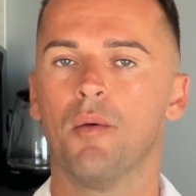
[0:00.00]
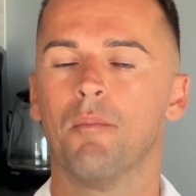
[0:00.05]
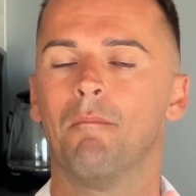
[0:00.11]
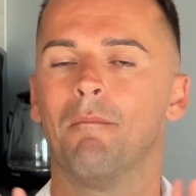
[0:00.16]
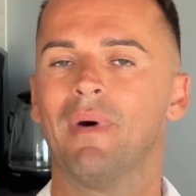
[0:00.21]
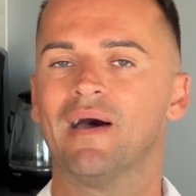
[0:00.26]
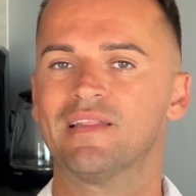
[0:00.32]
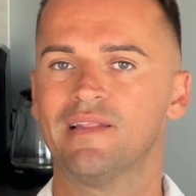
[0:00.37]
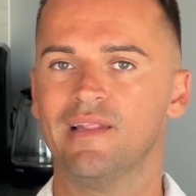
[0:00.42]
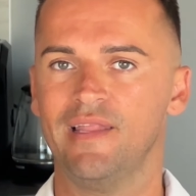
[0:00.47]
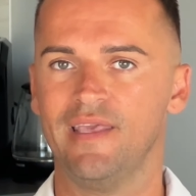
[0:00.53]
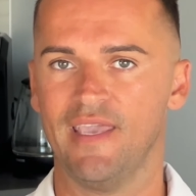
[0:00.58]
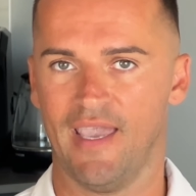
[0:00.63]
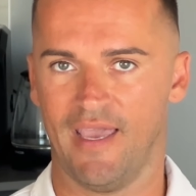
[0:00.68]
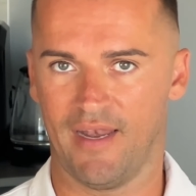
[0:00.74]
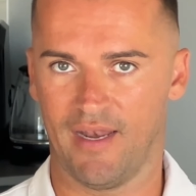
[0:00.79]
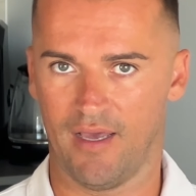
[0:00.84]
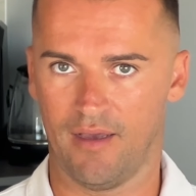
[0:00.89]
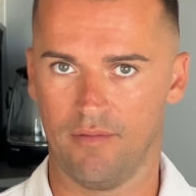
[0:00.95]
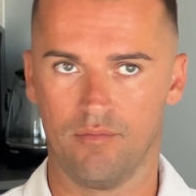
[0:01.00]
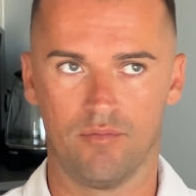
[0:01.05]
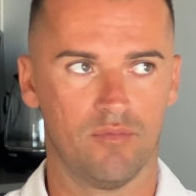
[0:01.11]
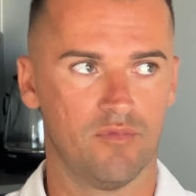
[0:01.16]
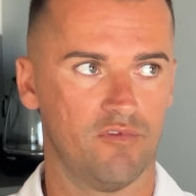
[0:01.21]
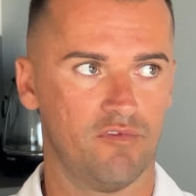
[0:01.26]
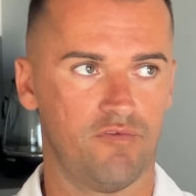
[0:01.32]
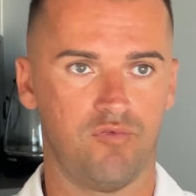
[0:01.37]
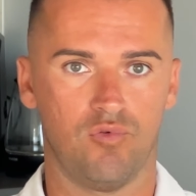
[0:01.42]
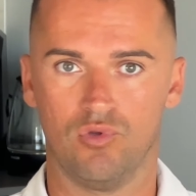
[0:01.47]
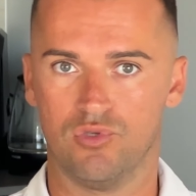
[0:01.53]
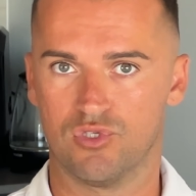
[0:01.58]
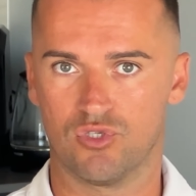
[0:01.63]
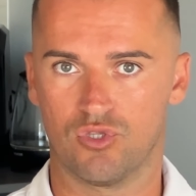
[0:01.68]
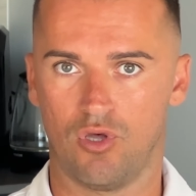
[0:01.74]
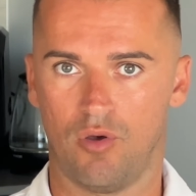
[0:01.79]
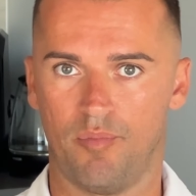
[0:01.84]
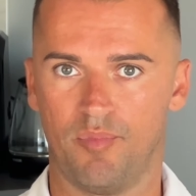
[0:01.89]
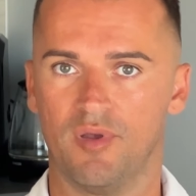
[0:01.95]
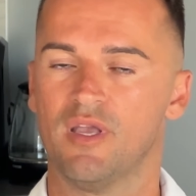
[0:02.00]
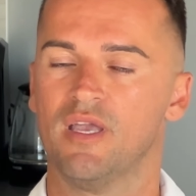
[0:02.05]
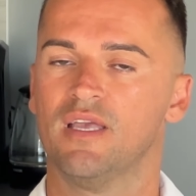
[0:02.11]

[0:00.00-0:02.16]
Madliena. Full stop.